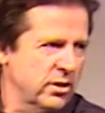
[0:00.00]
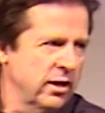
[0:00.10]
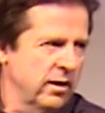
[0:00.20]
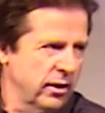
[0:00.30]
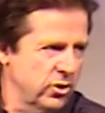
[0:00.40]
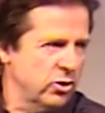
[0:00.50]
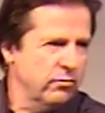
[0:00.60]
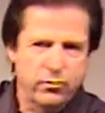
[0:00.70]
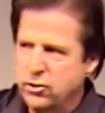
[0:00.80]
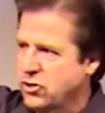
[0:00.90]
to get your
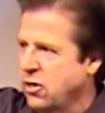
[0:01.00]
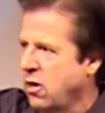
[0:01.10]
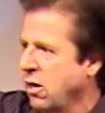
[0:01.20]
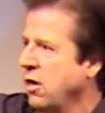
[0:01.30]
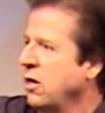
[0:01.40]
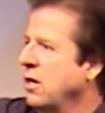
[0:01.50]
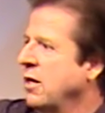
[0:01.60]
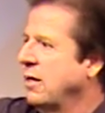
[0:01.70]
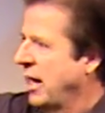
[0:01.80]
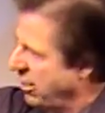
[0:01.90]
first car
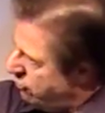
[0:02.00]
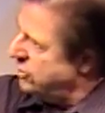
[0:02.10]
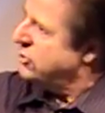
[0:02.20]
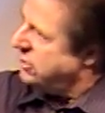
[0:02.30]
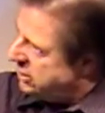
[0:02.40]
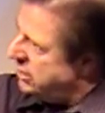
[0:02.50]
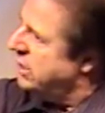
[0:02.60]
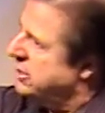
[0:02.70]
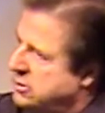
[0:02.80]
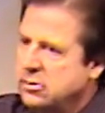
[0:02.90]
to have one still in it.